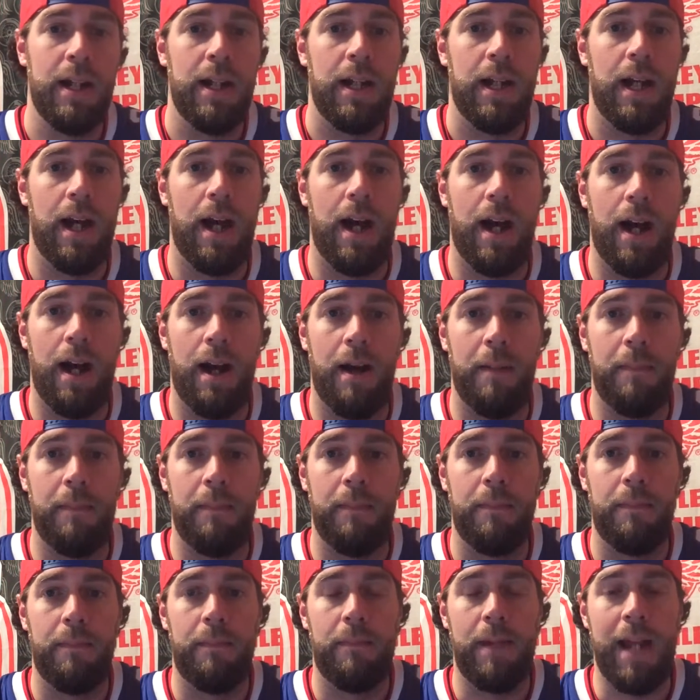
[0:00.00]

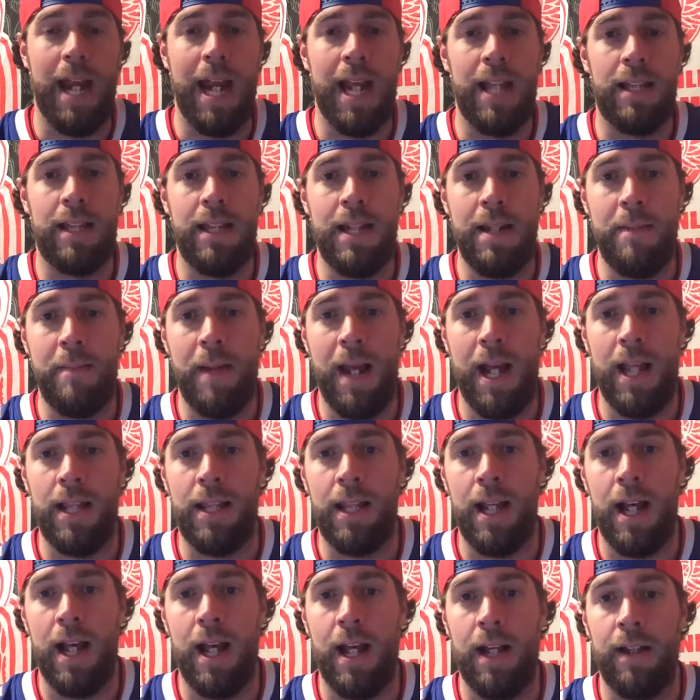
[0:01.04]
Anthony
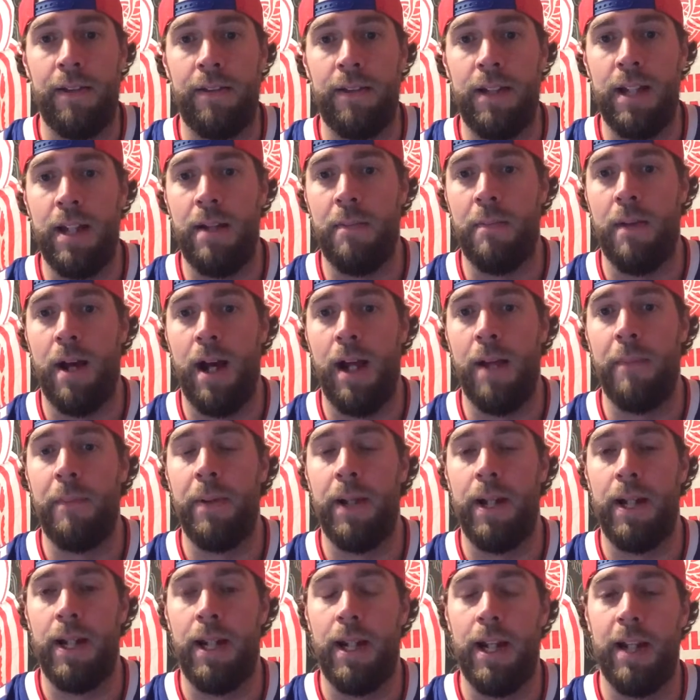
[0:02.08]
Mantha, in my
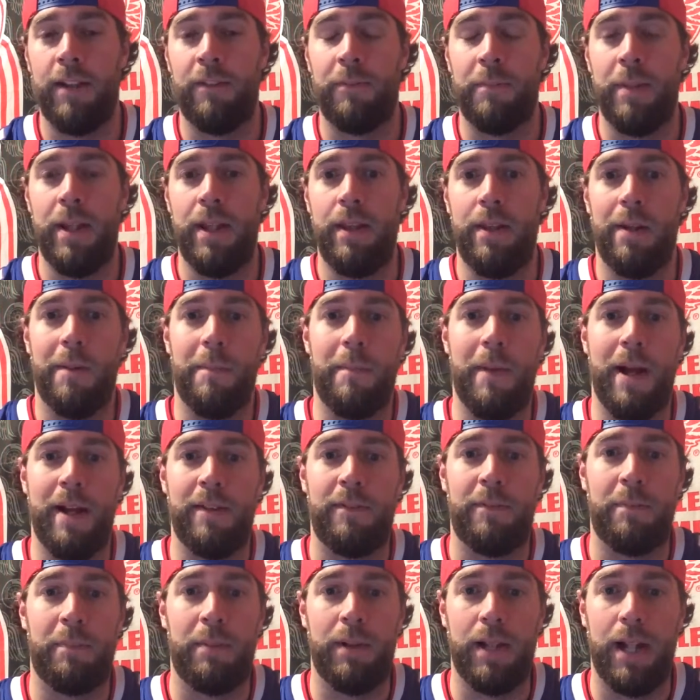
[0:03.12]
opinion, has been their
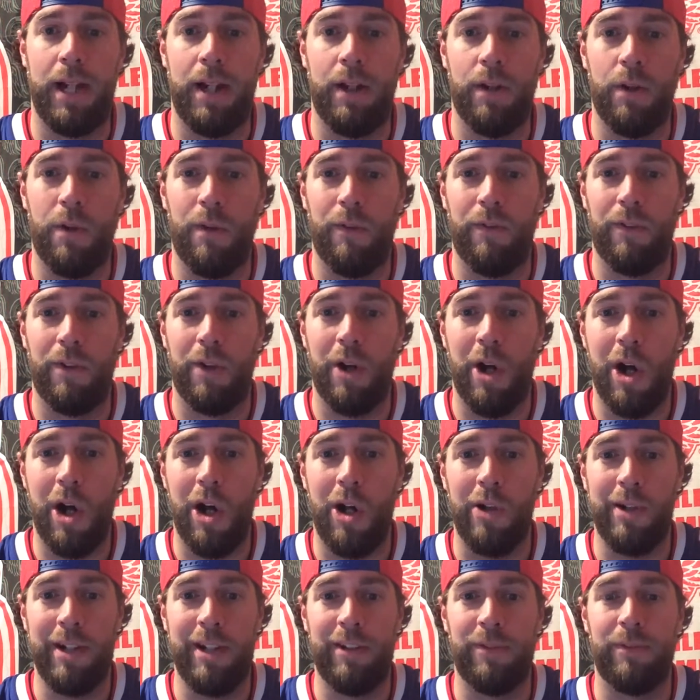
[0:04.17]
best player
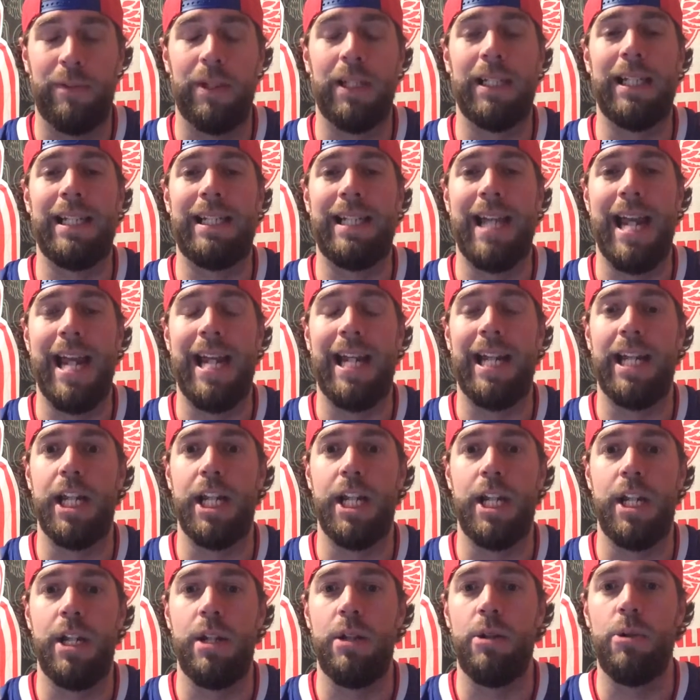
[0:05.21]
overall. He's really taken a
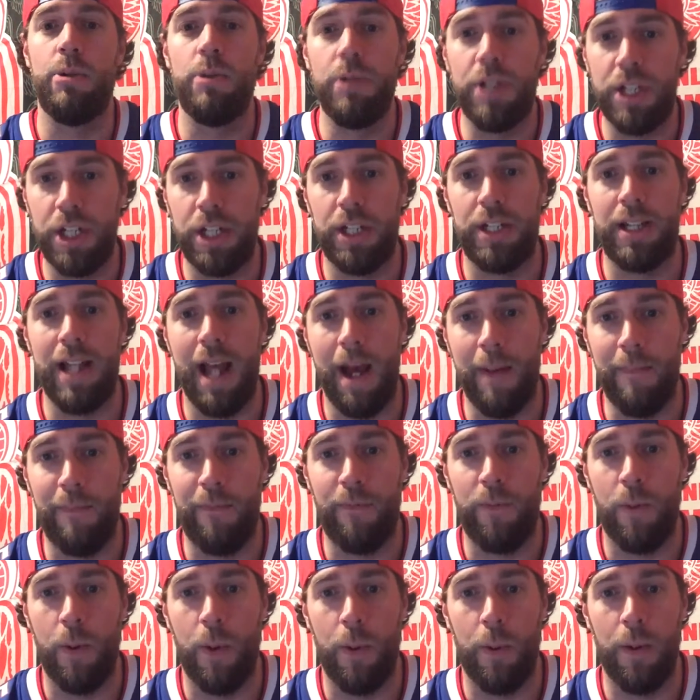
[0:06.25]
huge step
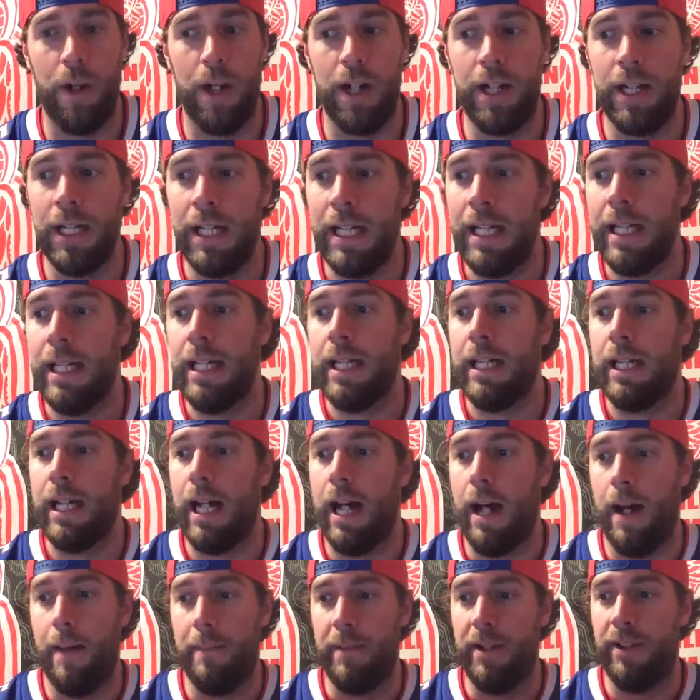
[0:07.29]
forward.
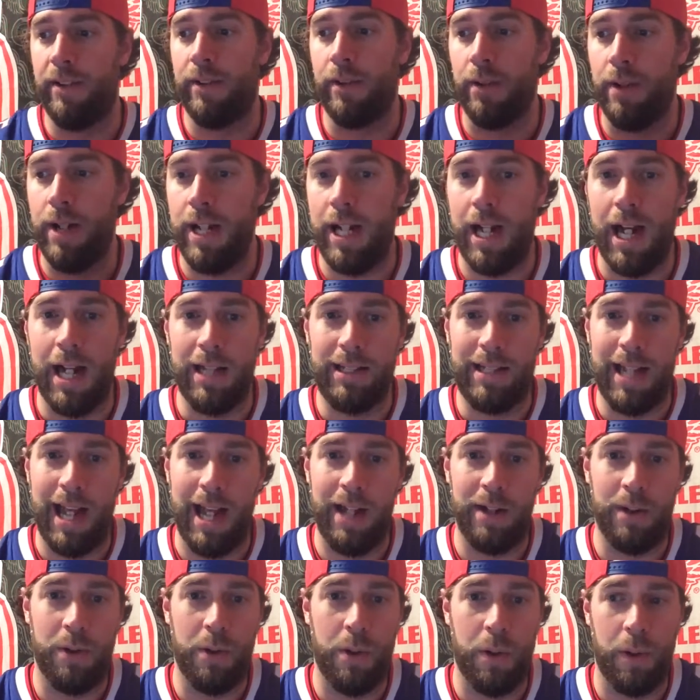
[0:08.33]
He's already got
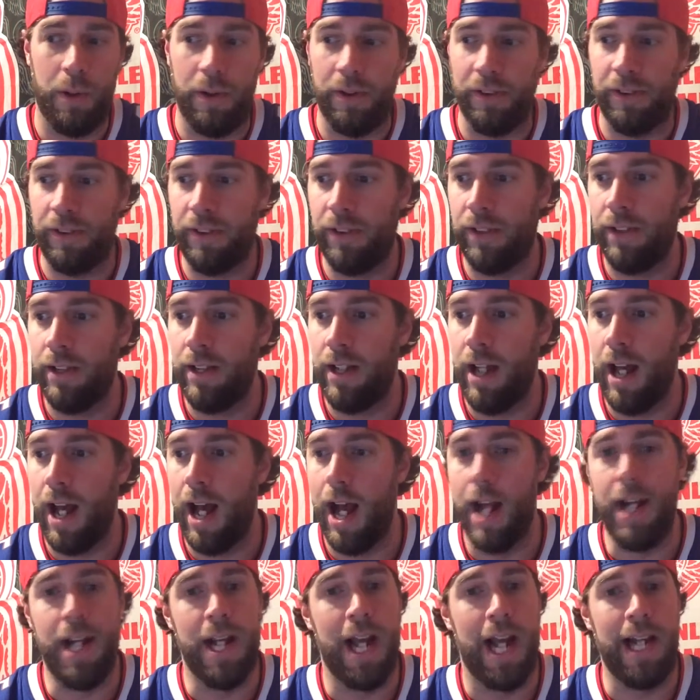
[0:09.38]
10 goals,
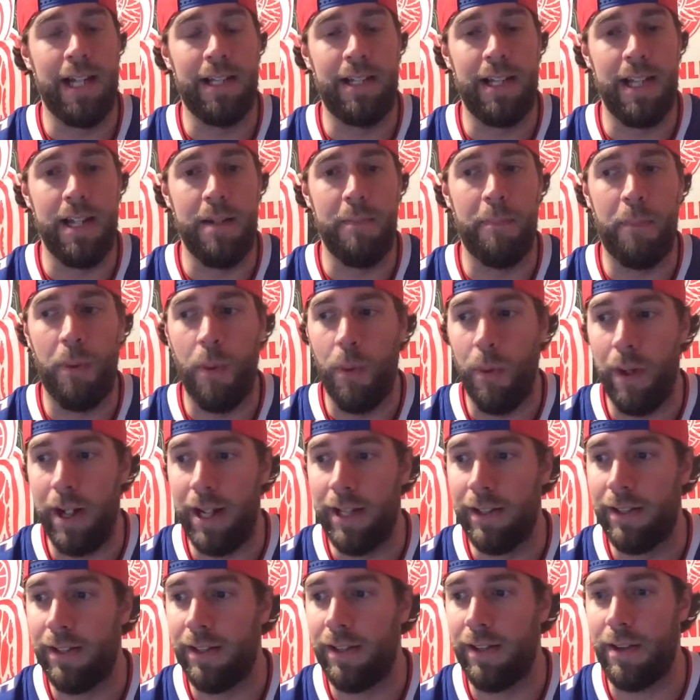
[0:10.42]
19
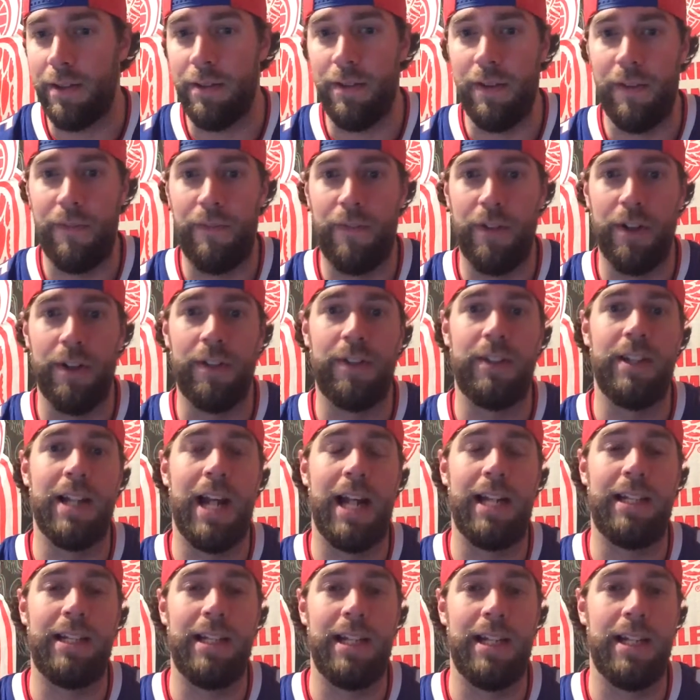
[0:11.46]
points through the first
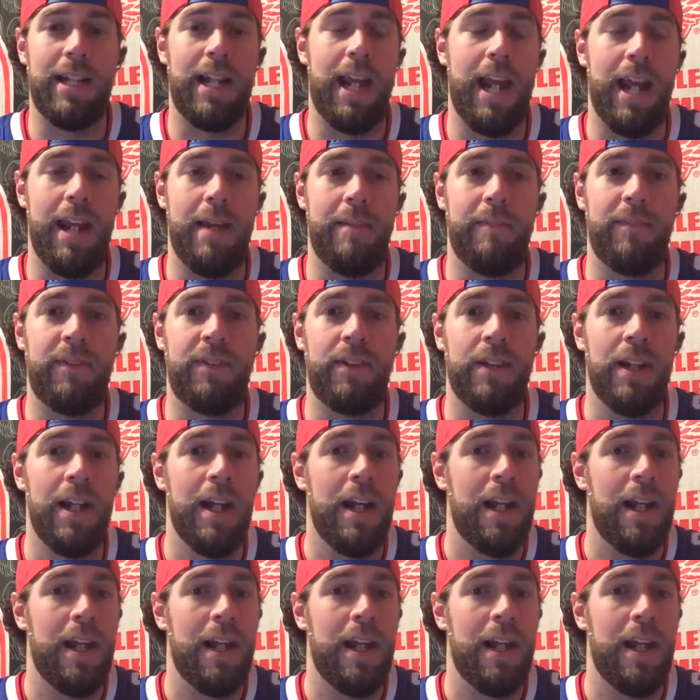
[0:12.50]
19 games.